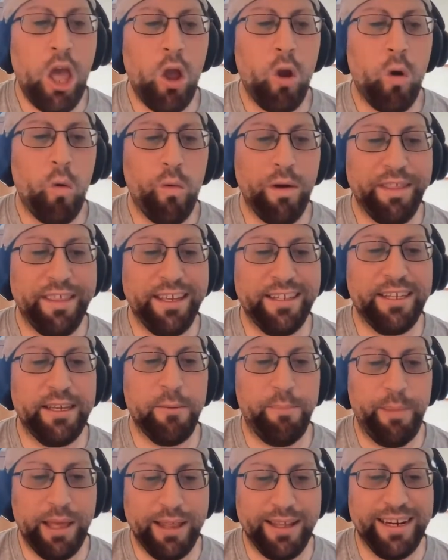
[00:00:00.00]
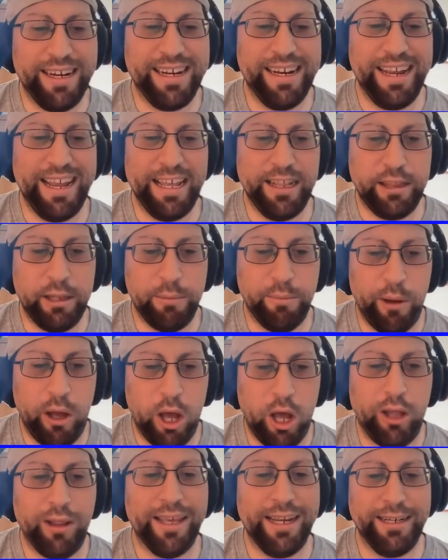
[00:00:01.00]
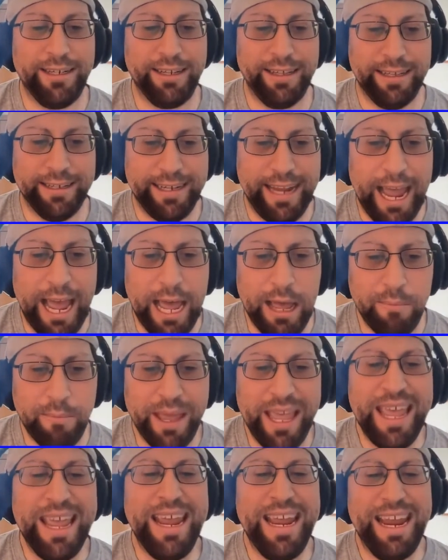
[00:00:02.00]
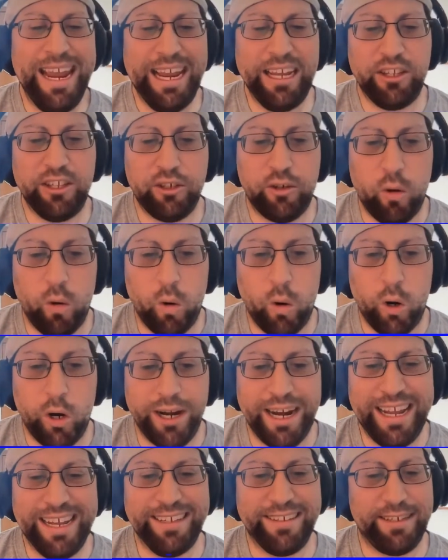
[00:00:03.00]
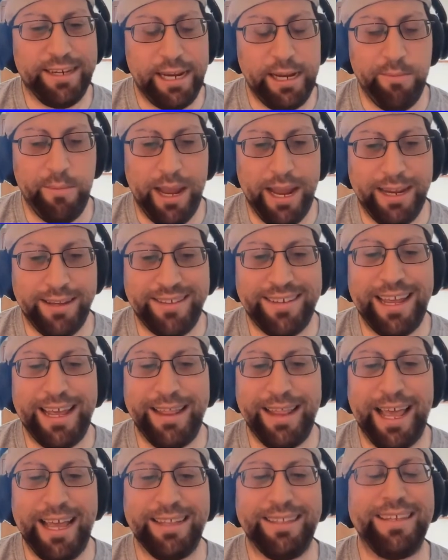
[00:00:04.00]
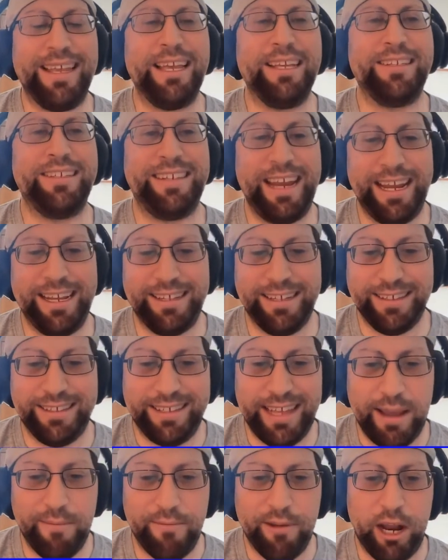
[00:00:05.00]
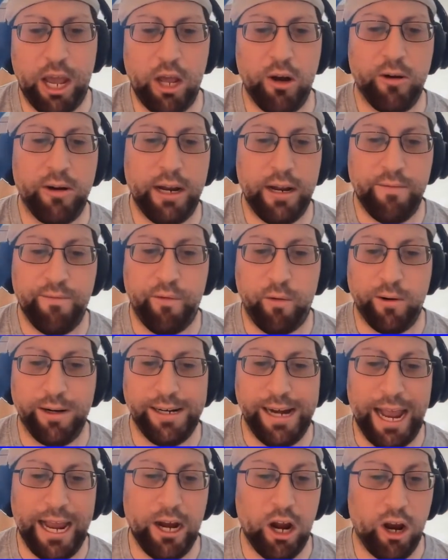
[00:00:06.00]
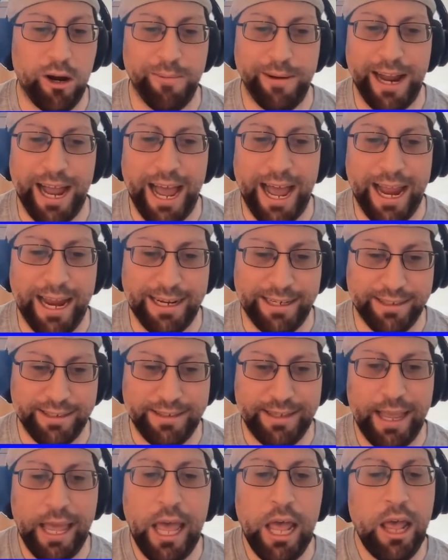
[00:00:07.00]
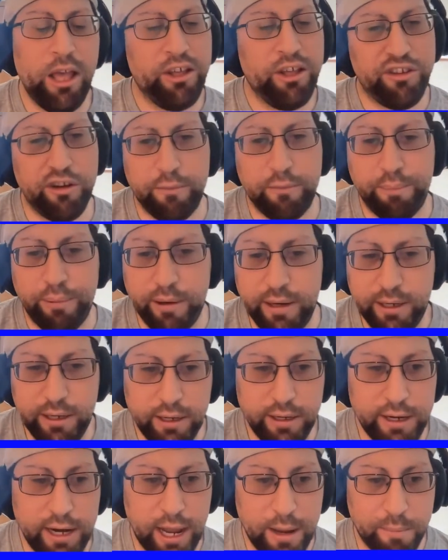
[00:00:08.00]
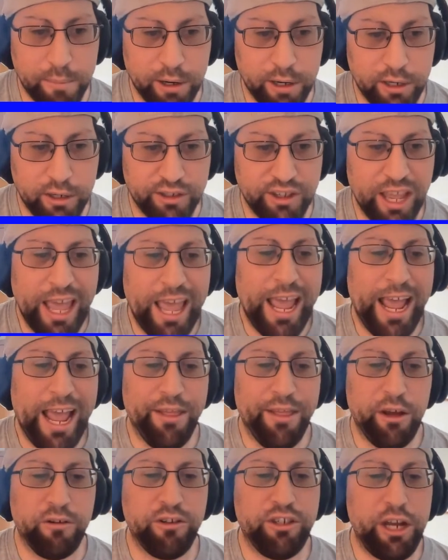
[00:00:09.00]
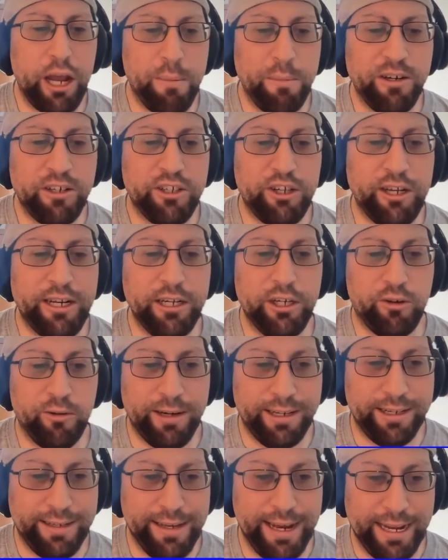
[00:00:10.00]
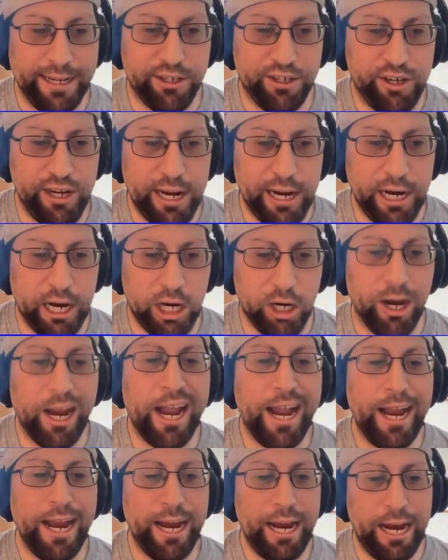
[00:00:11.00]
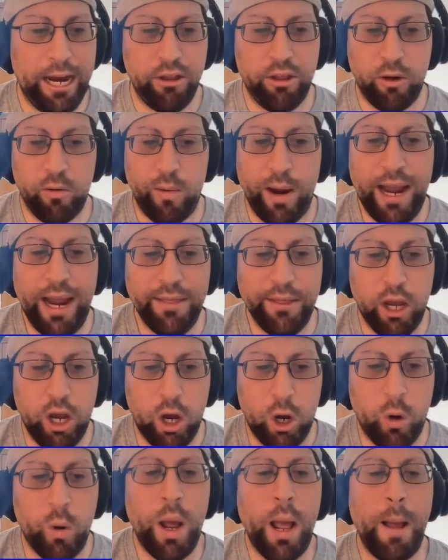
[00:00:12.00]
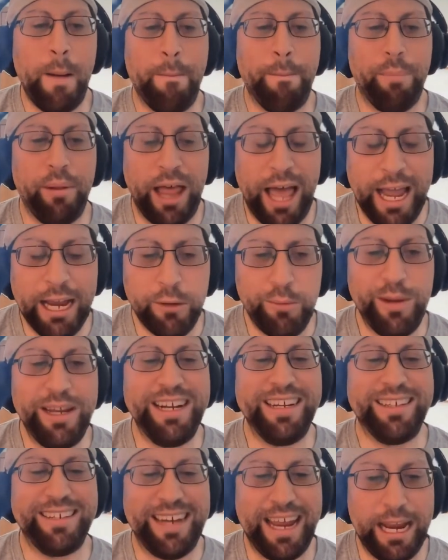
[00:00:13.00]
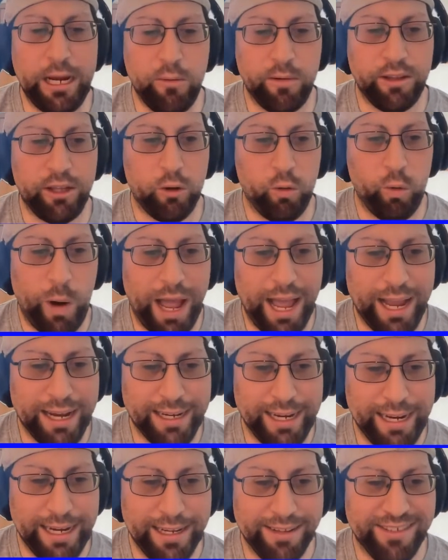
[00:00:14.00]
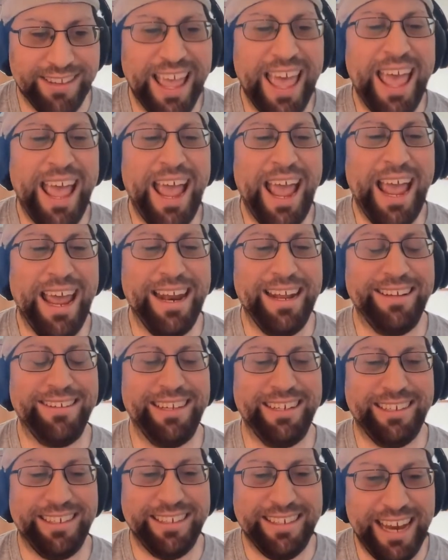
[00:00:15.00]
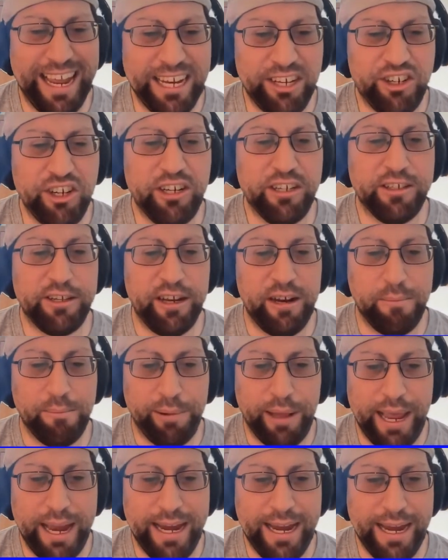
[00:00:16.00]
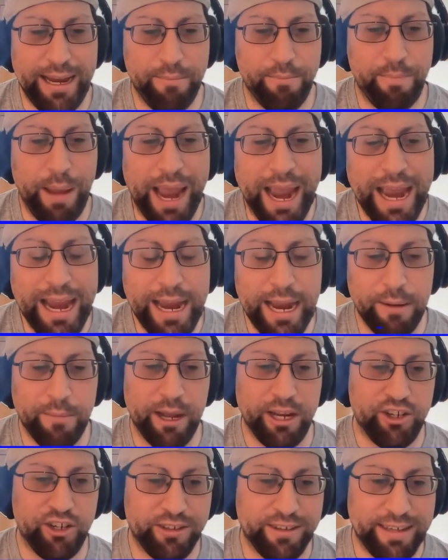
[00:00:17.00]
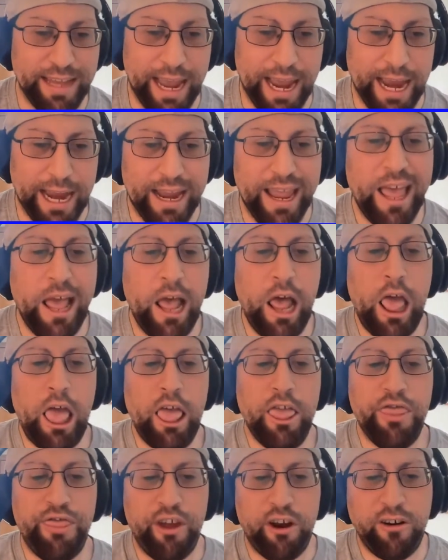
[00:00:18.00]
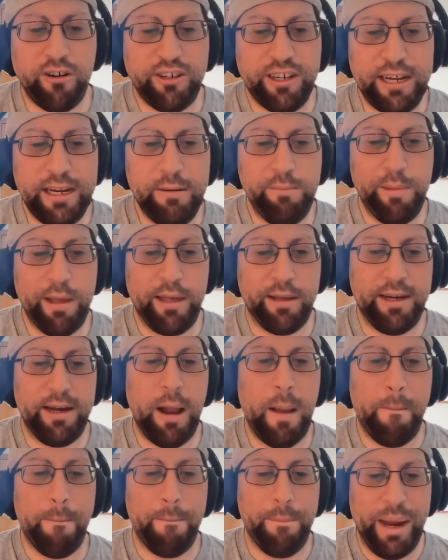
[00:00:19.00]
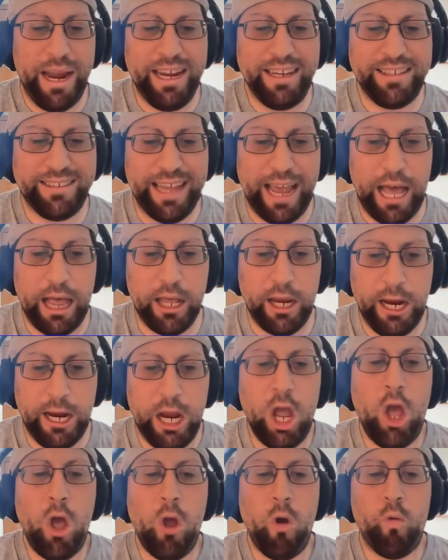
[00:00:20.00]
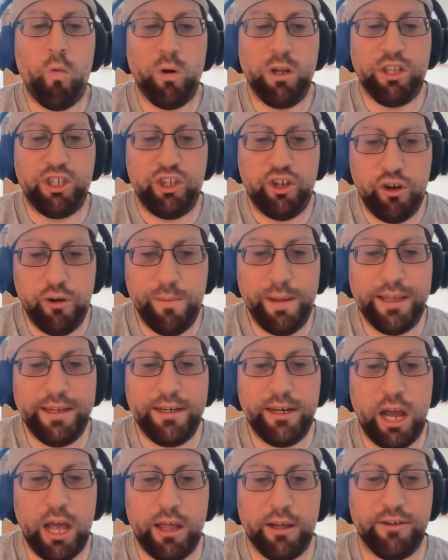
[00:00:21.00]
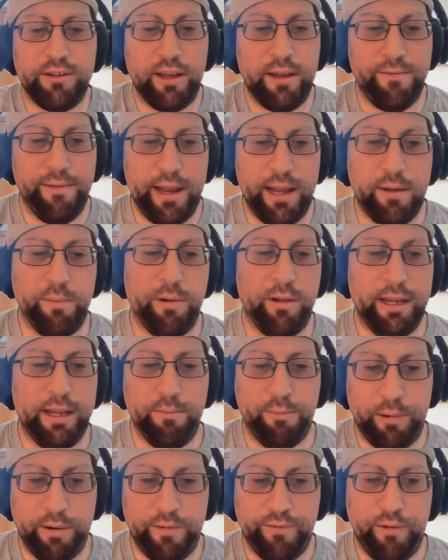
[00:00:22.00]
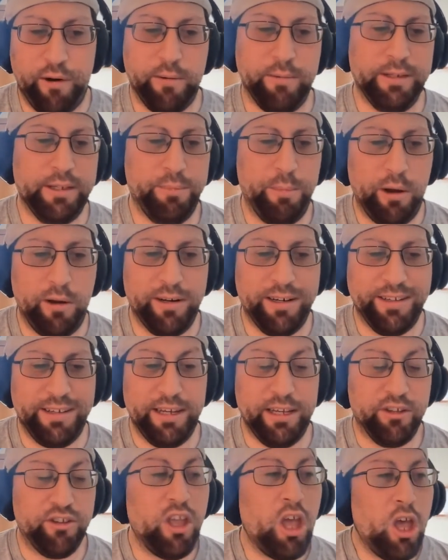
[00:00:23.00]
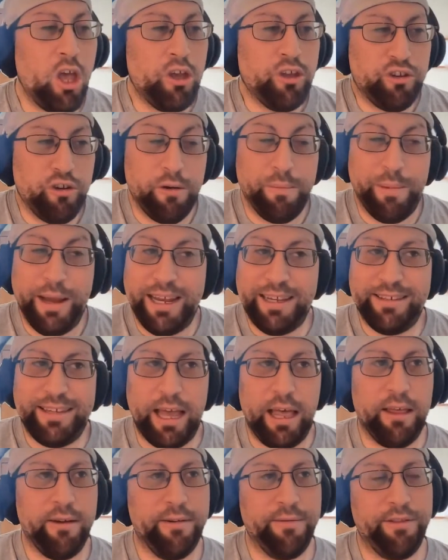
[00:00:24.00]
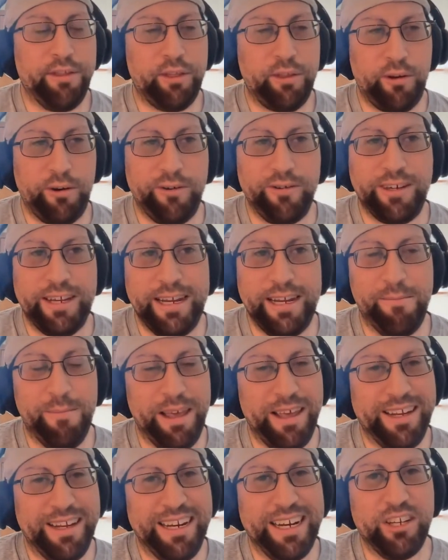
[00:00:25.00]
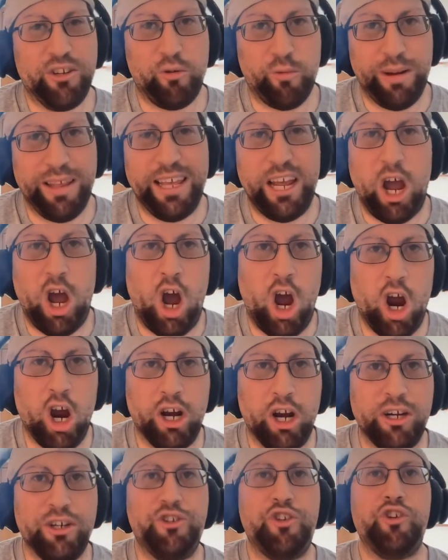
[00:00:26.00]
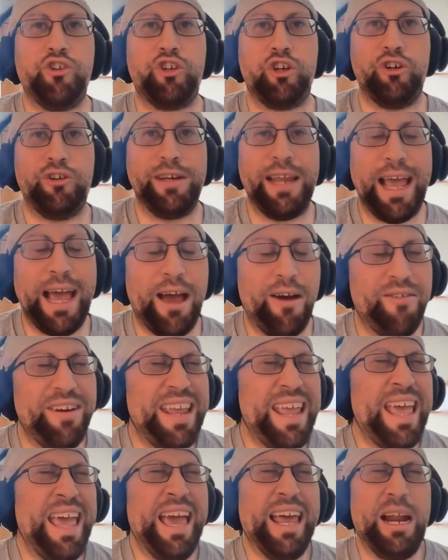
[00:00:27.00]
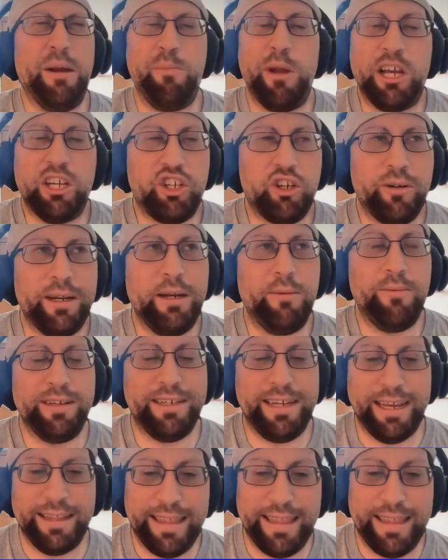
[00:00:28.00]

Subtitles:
With his ability to hit the ball into the gap, he has scored his teammates, and that stands at 749 RBIs. So pretty good numbers, and those numbers could increase next year. Either way, though, Blackmon is staying with the Rockies, and his extension is going to pay him, $13 million base salary with $2 million available in performance bonuses. So a base salary of $13 million is really hard to turn down. I'm not sure he would get